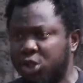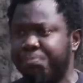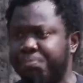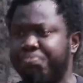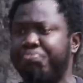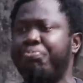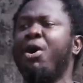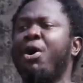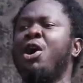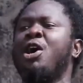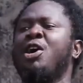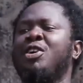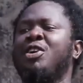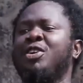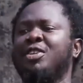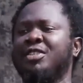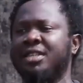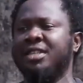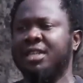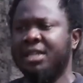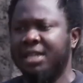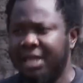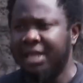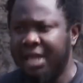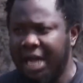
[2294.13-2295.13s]
since I was
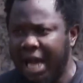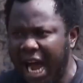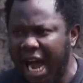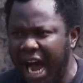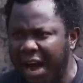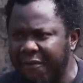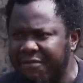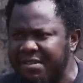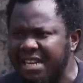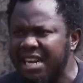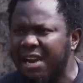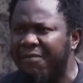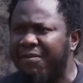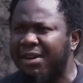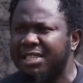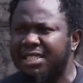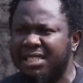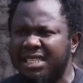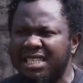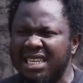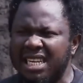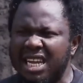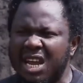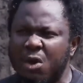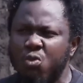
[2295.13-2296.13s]
born, I
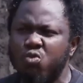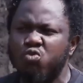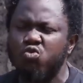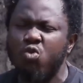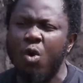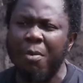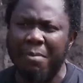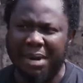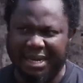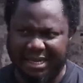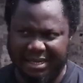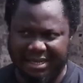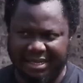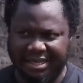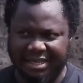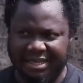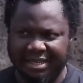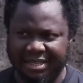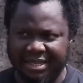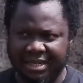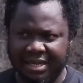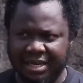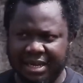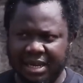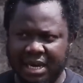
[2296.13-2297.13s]
have never seen a
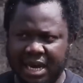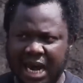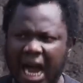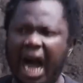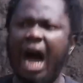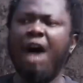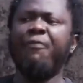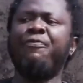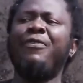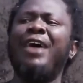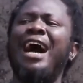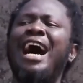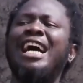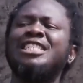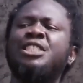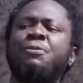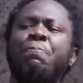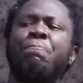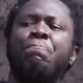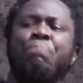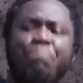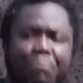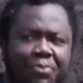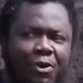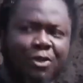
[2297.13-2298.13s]
woman half